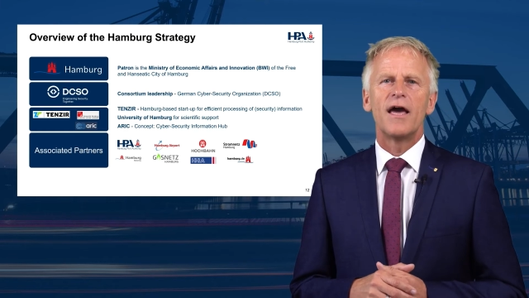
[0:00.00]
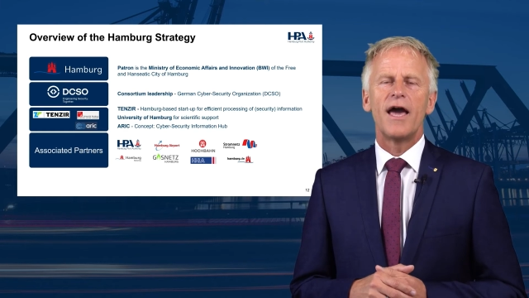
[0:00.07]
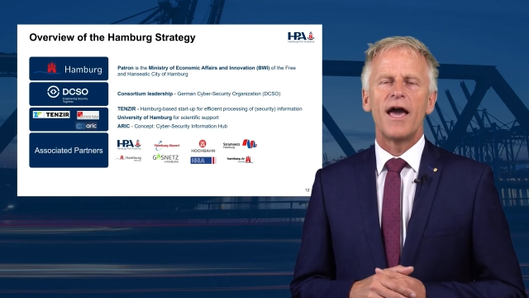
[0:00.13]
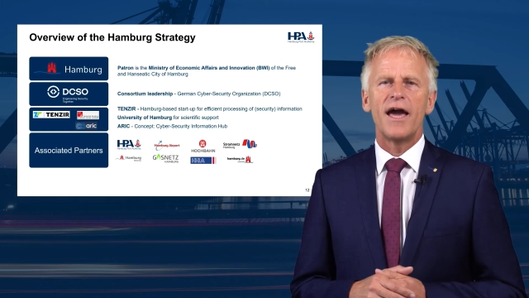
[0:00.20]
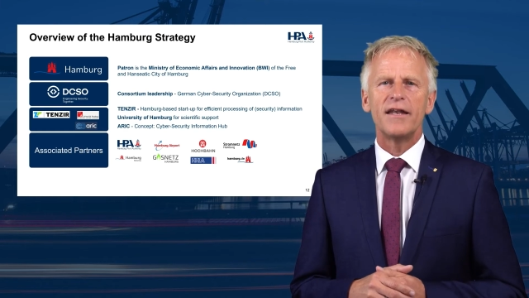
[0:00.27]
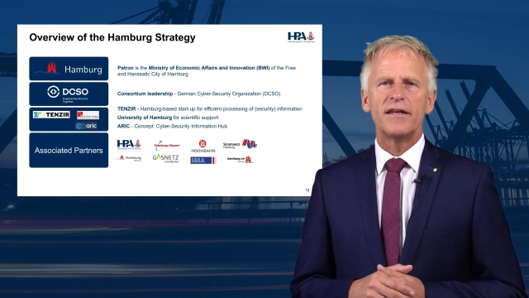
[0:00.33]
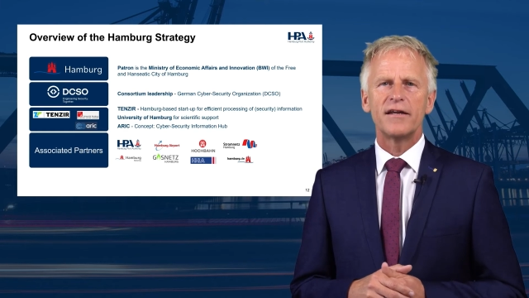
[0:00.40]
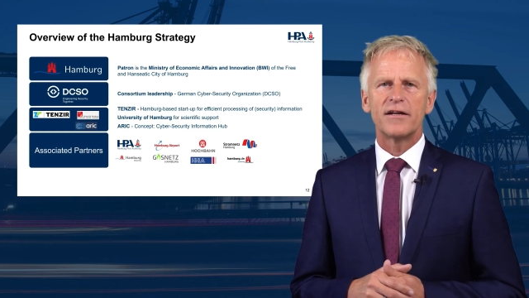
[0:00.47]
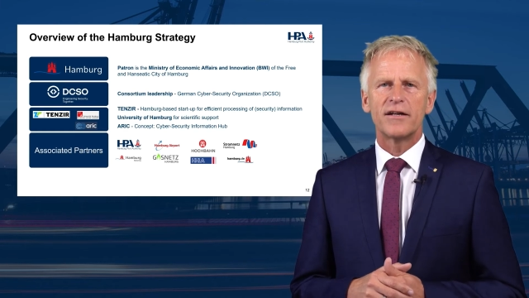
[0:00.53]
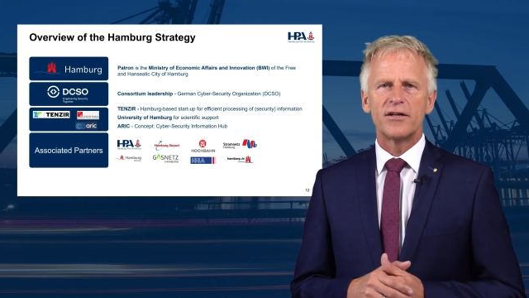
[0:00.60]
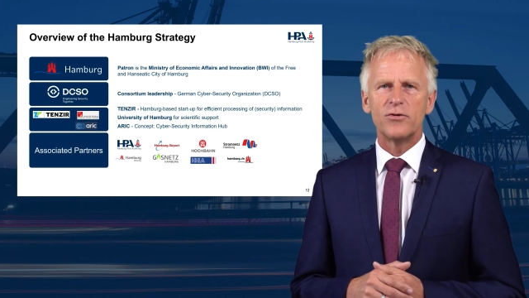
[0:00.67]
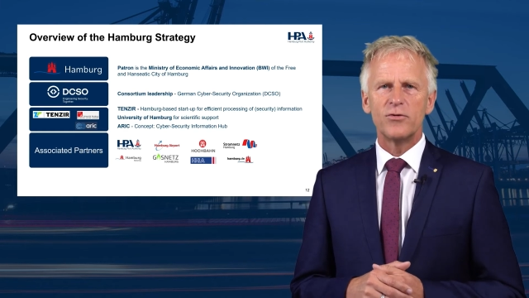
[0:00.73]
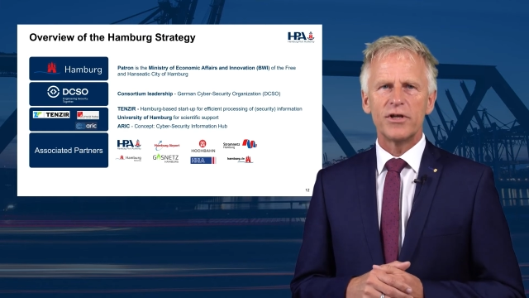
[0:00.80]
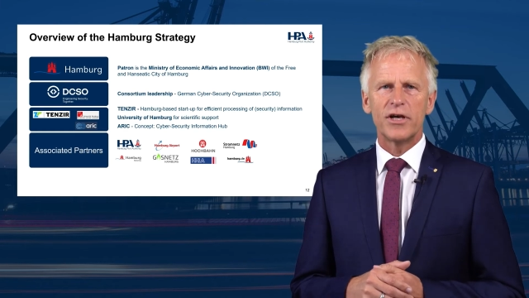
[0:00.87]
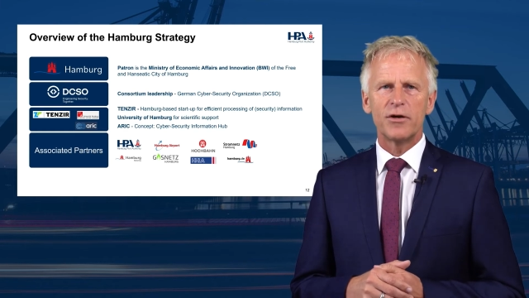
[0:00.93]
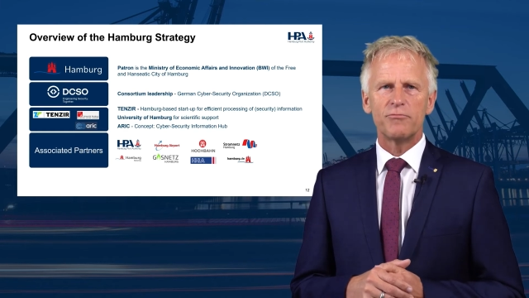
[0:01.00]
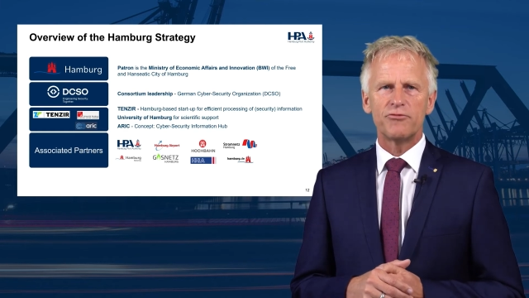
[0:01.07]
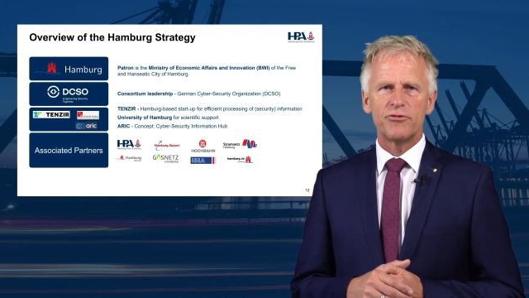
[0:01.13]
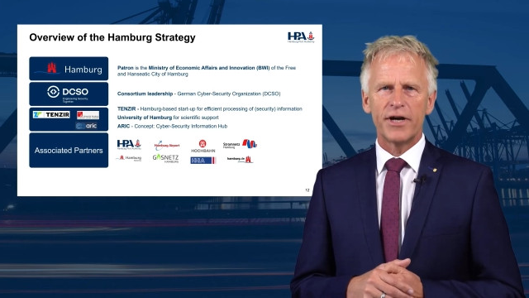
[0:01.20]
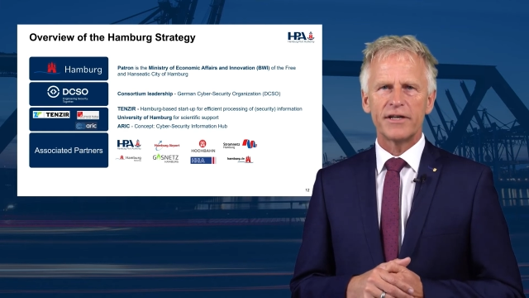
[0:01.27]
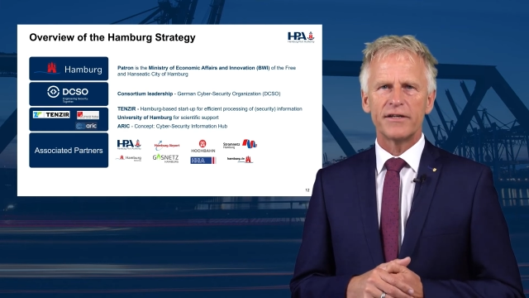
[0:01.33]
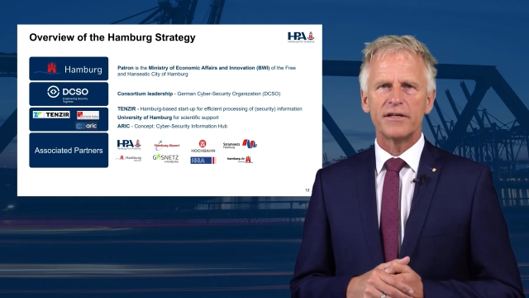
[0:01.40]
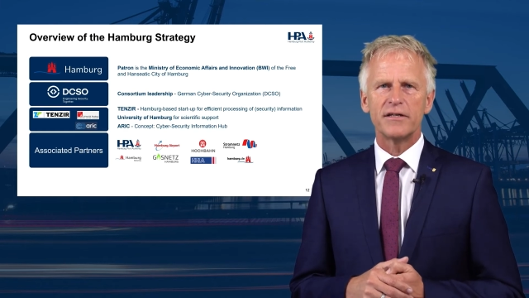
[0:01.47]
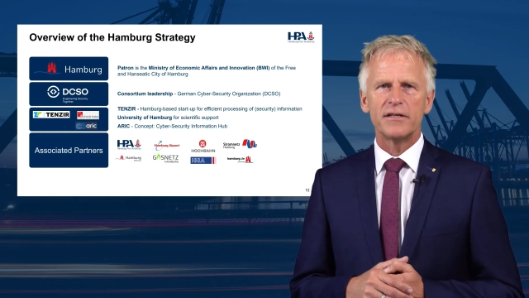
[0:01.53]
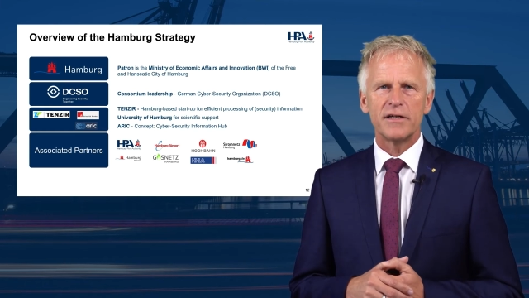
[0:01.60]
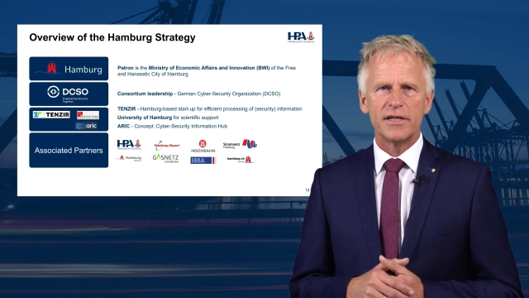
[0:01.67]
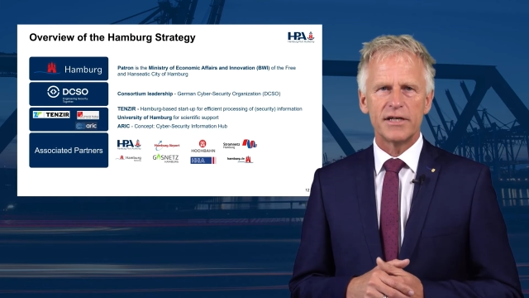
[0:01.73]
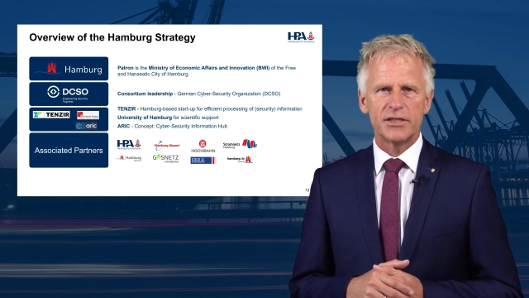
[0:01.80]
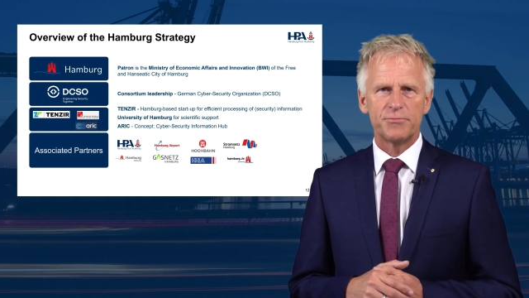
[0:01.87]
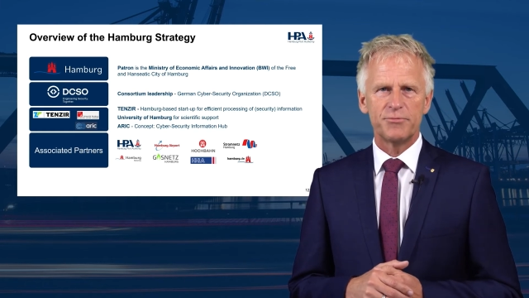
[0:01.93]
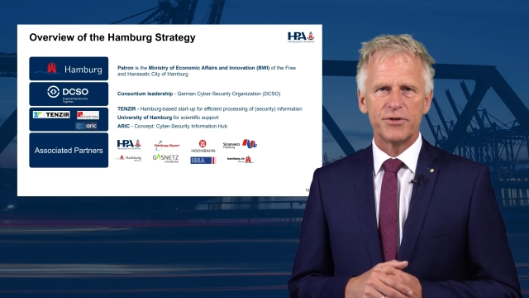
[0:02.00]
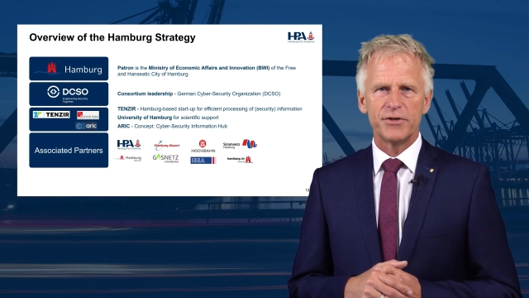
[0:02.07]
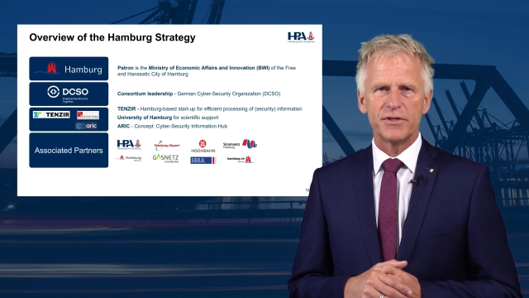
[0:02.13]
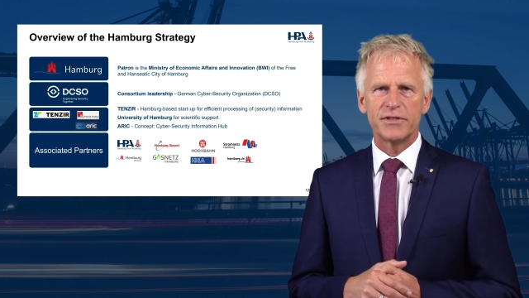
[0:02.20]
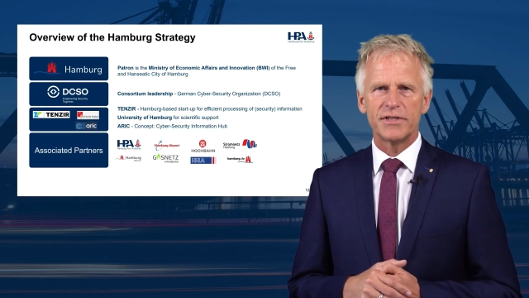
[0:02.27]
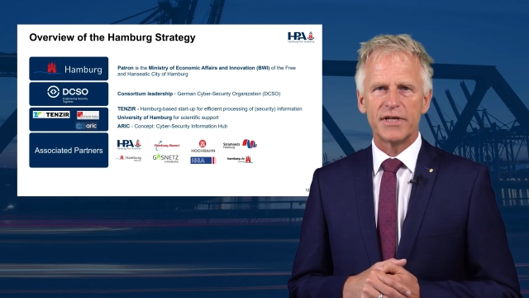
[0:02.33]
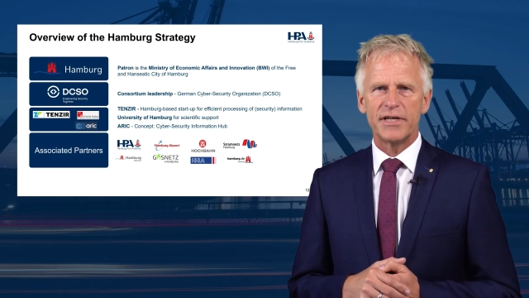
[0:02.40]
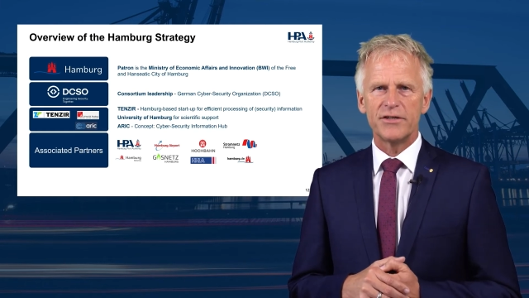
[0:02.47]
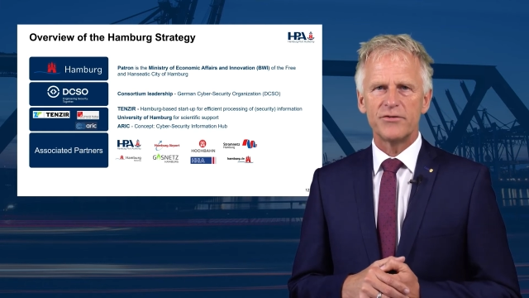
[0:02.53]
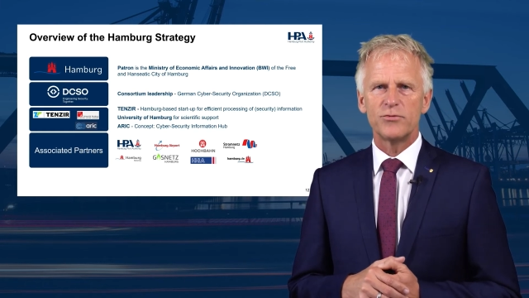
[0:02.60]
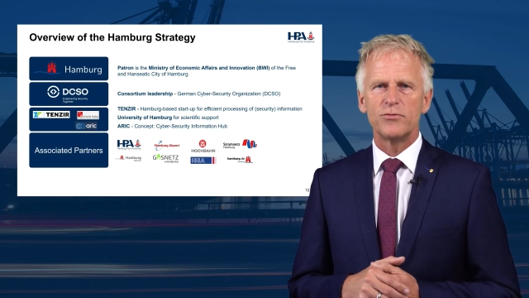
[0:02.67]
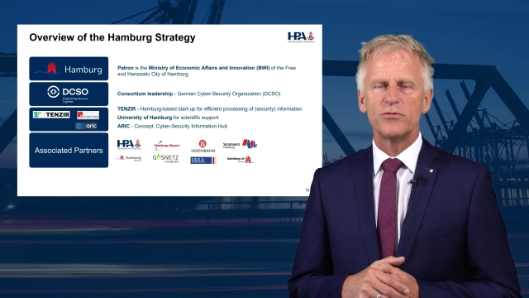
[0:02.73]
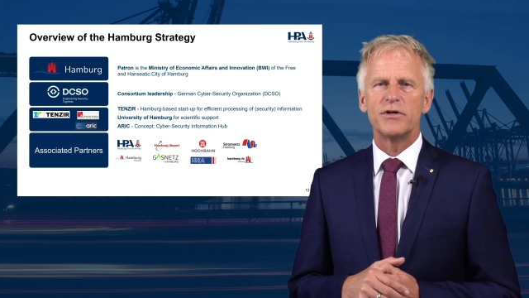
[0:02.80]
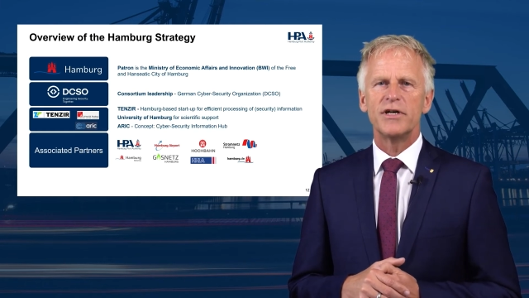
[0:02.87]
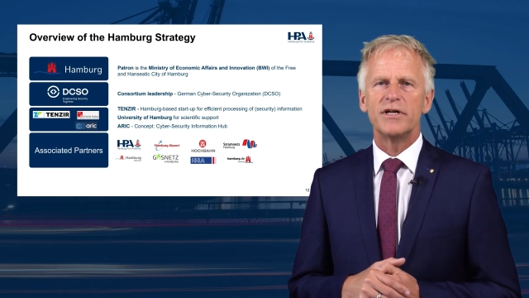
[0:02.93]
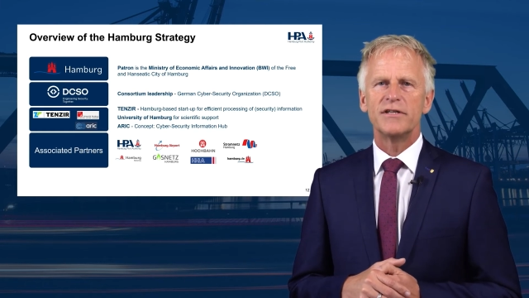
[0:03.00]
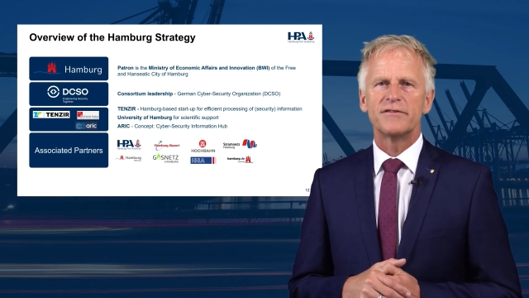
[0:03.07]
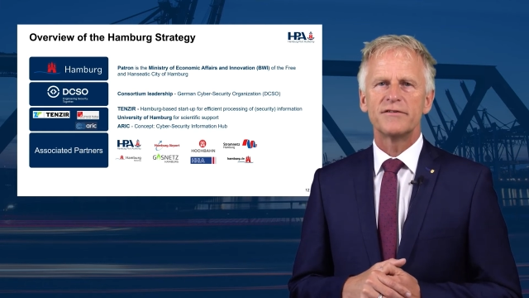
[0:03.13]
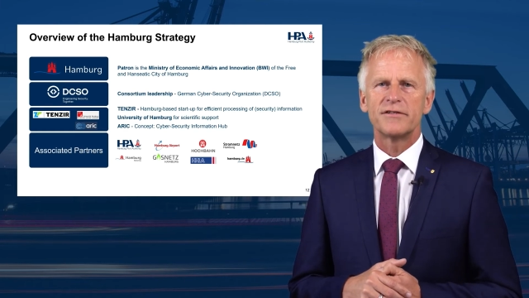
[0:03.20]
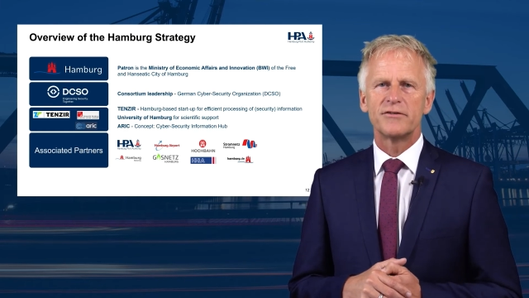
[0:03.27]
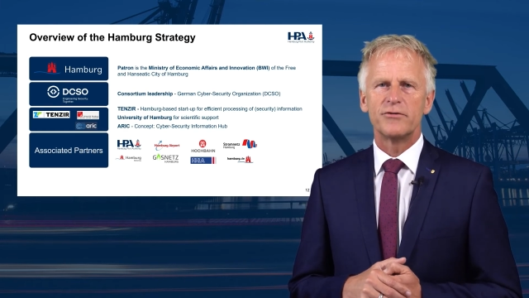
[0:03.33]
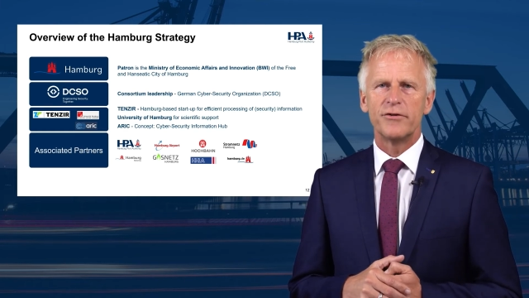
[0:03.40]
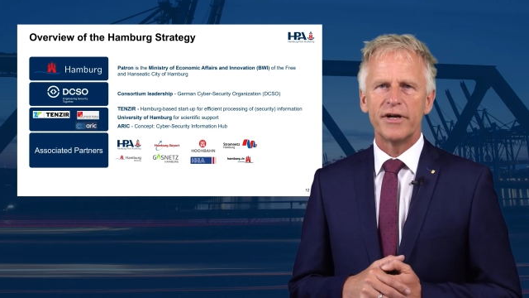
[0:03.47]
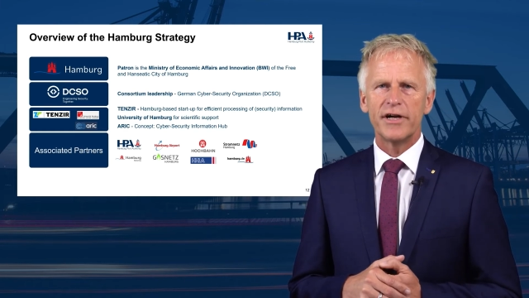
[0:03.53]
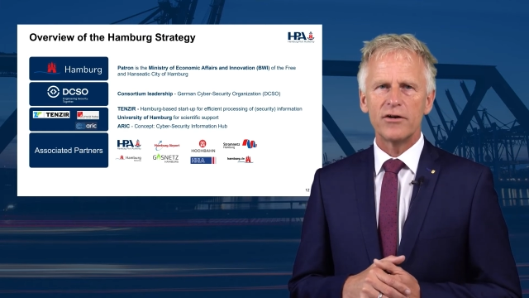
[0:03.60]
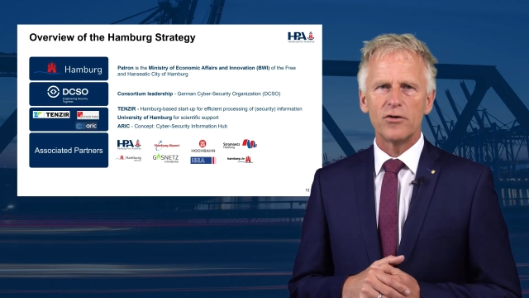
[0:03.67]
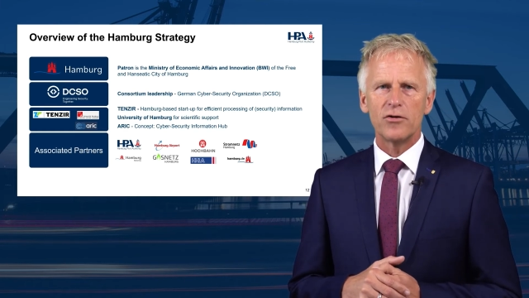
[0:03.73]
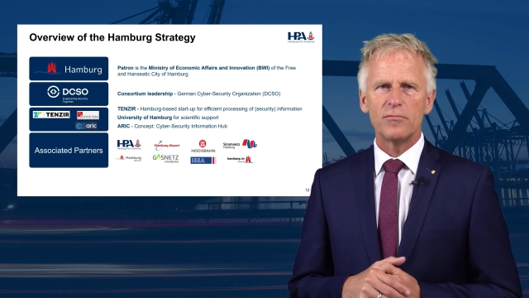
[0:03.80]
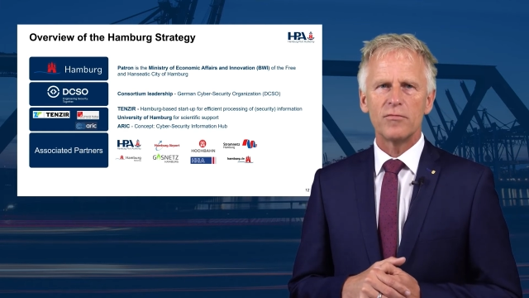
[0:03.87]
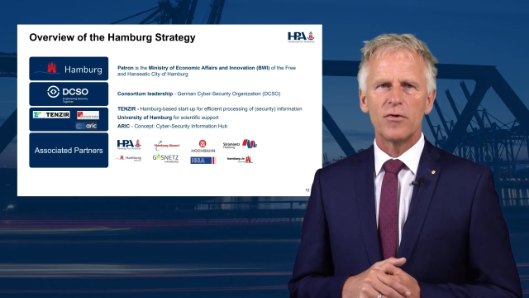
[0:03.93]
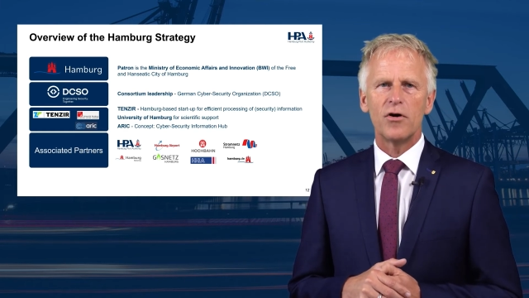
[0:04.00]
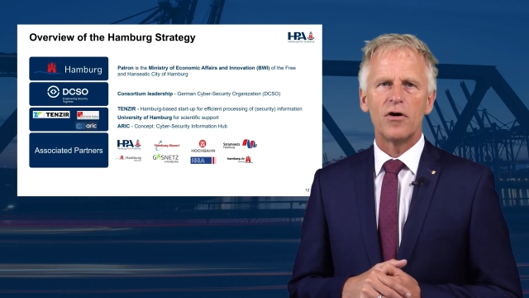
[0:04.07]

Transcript: and including practical experience into its curriculum